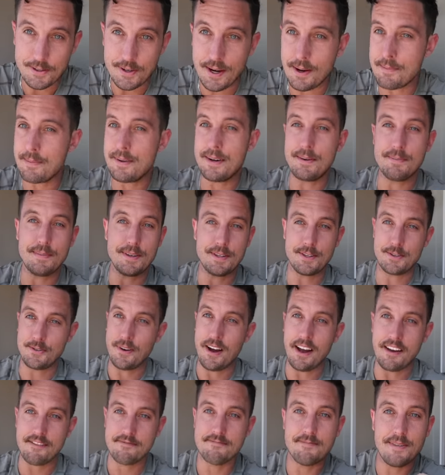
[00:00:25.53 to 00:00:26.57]
her up, and I'm gonna
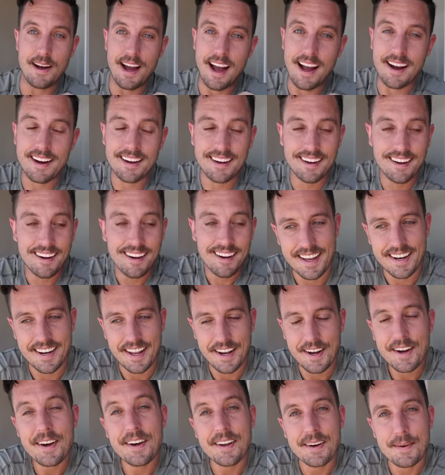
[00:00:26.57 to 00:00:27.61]
drive back.
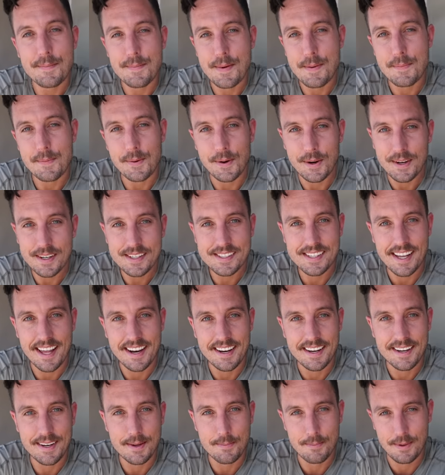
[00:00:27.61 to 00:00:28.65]
And I couldn't be more
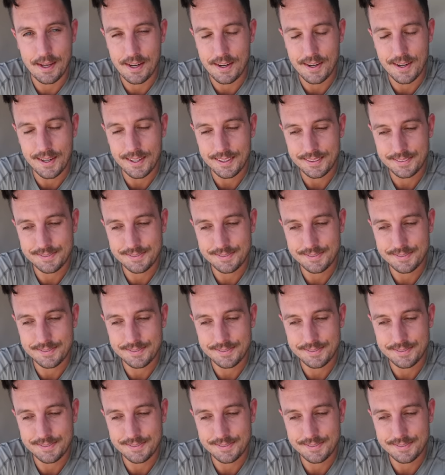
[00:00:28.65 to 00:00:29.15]
excited to meet her.